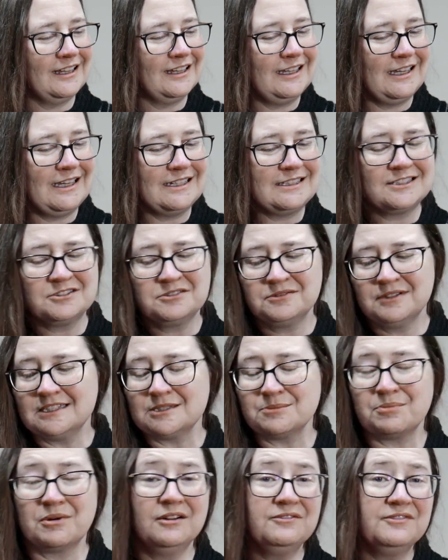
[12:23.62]
Is
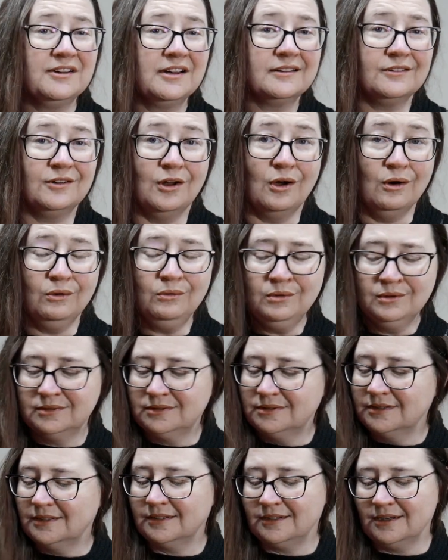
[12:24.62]
it perfect? No,
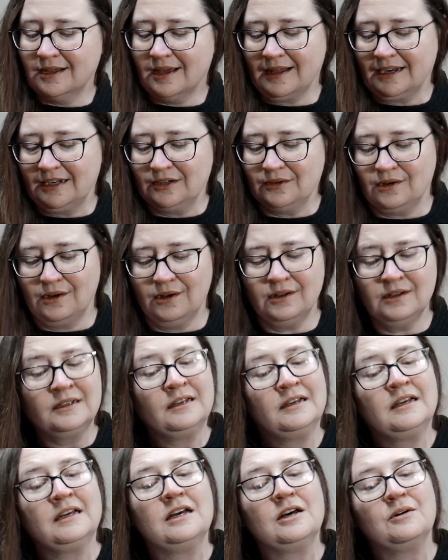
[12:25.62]
not at all.
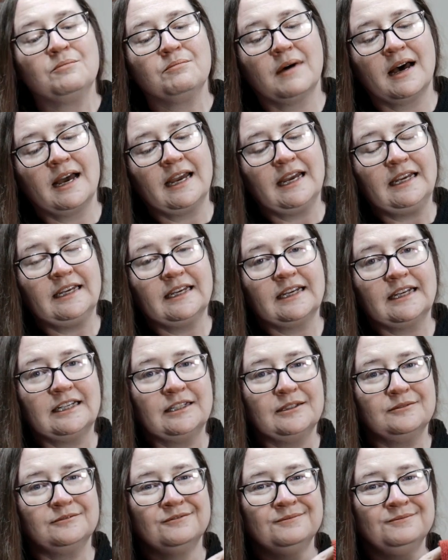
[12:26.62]

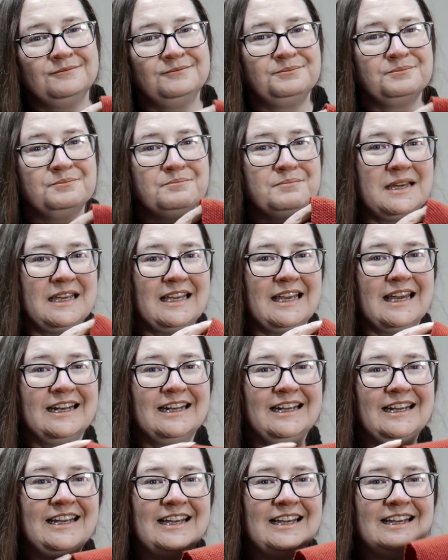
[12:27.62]
My
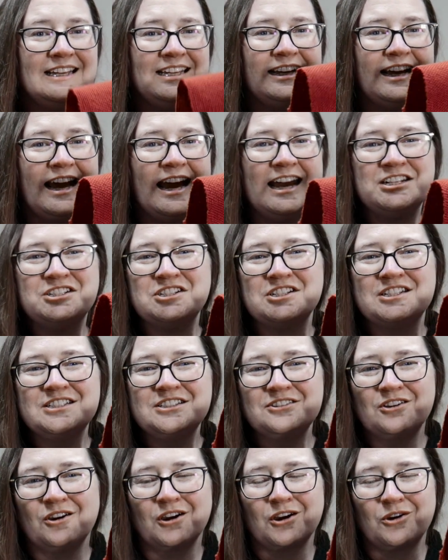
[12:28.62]
beginning
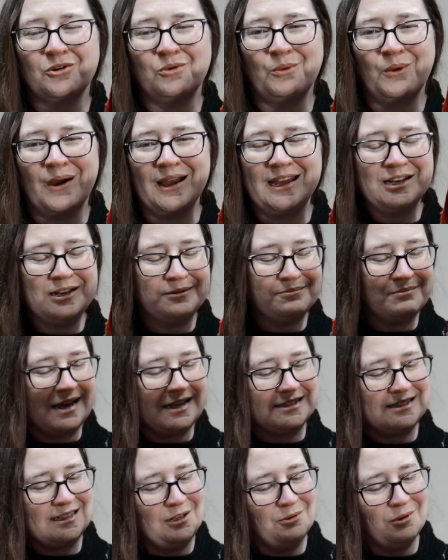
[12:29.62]
edges are quite
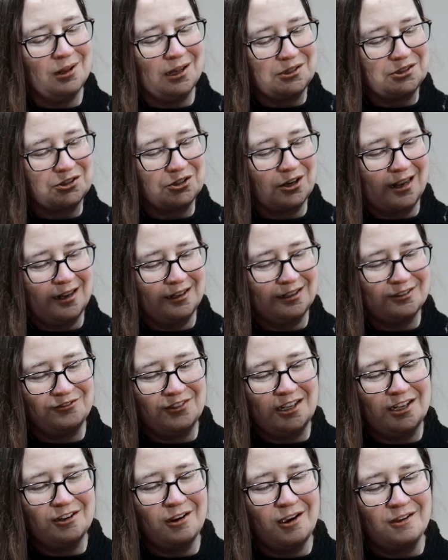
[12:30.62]
messy while I was trying to
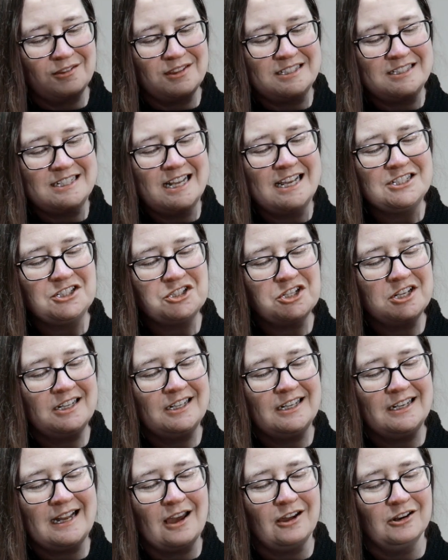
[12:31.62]
figure out the tension
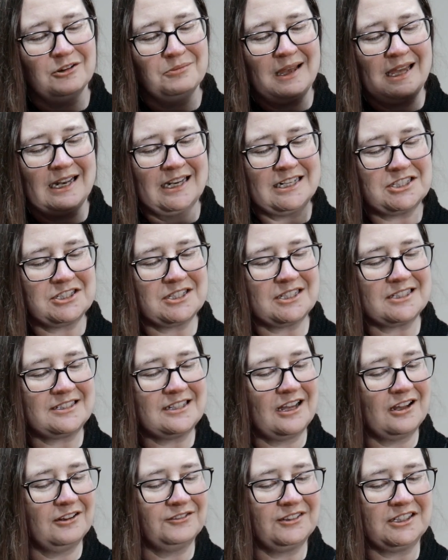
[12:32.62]
and how to manage the
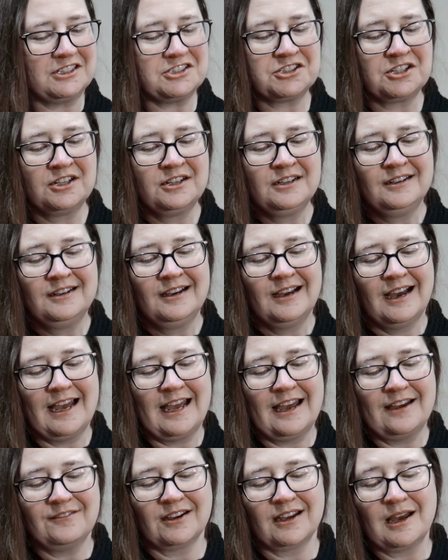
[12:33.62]
selvage. I
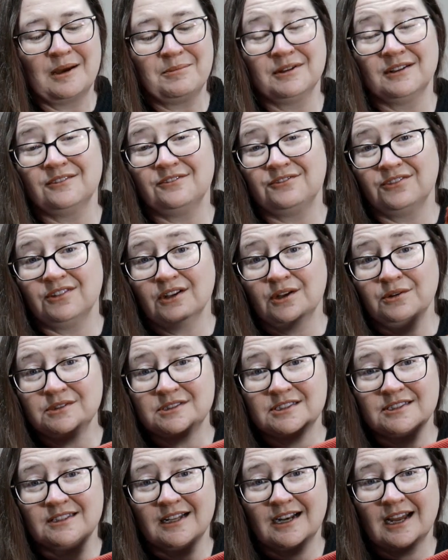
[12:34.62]
have a couple of
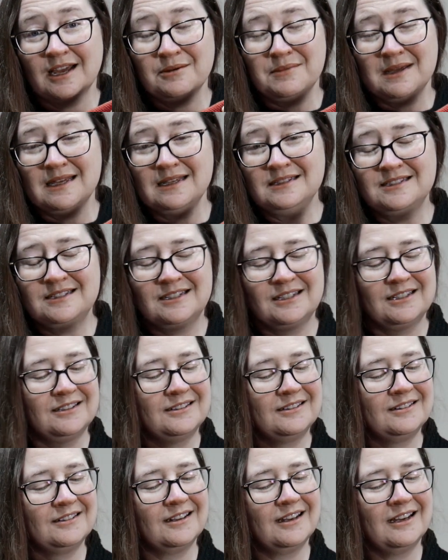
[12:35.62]
floats that I missed
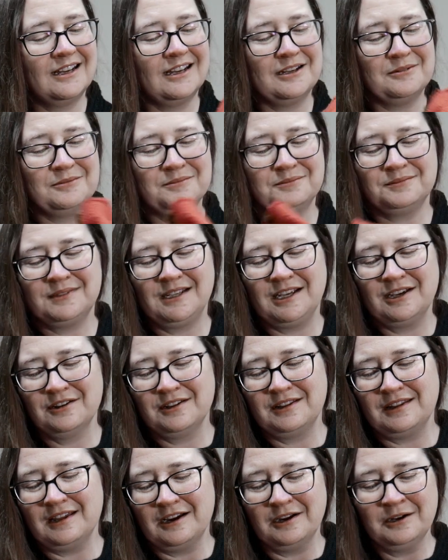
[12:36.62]
here
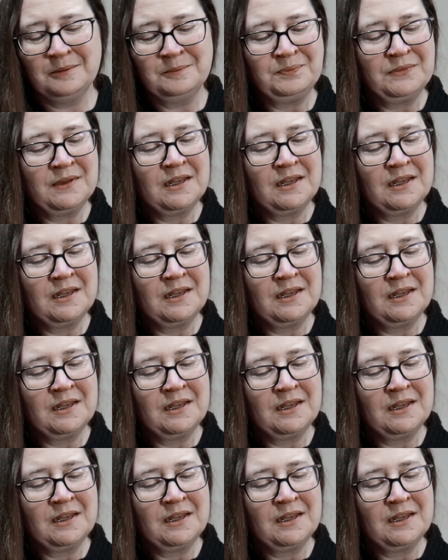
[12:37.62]
and there,